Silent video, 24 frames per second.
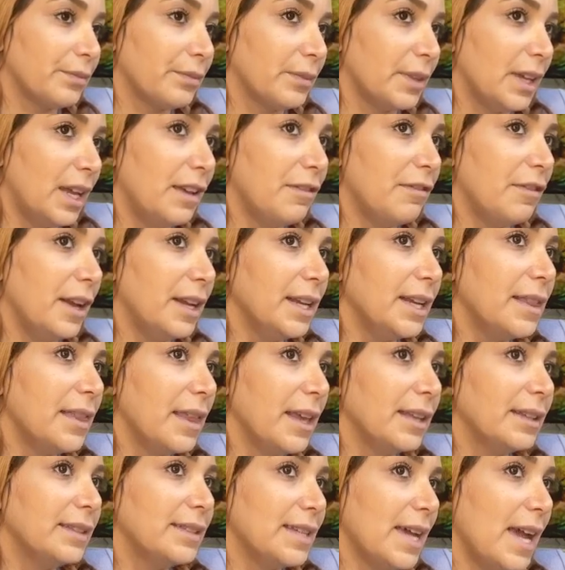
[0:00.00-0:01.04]
if
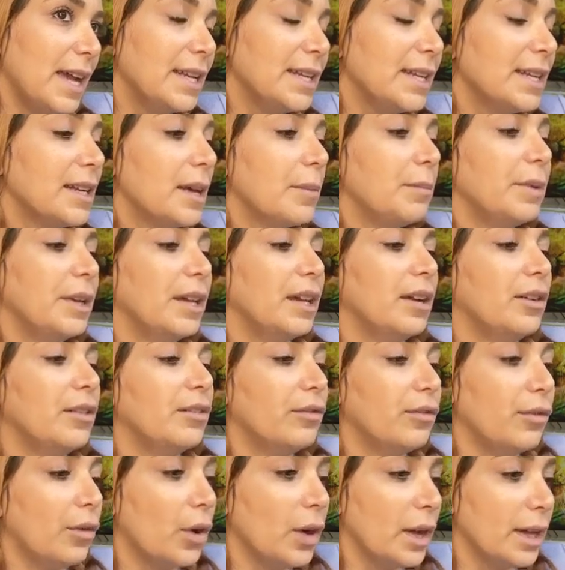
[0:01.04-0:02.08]
anything, they need a bigger
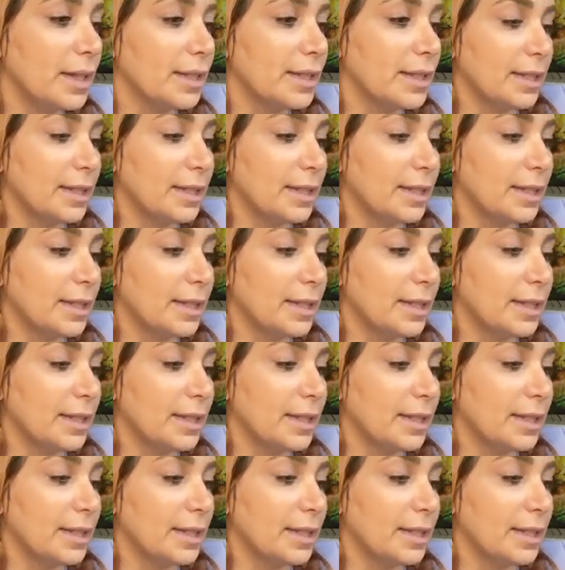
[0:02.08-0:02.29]
voice.